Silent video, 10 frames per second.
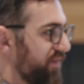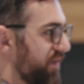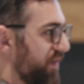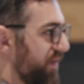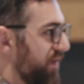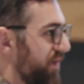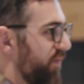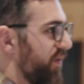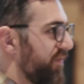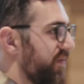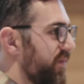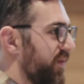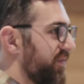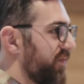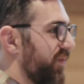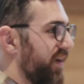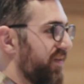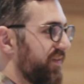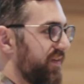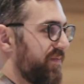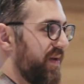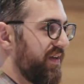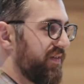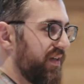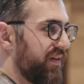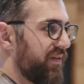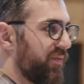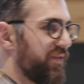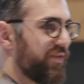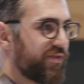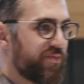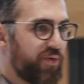is one of the most rigorous and amazing research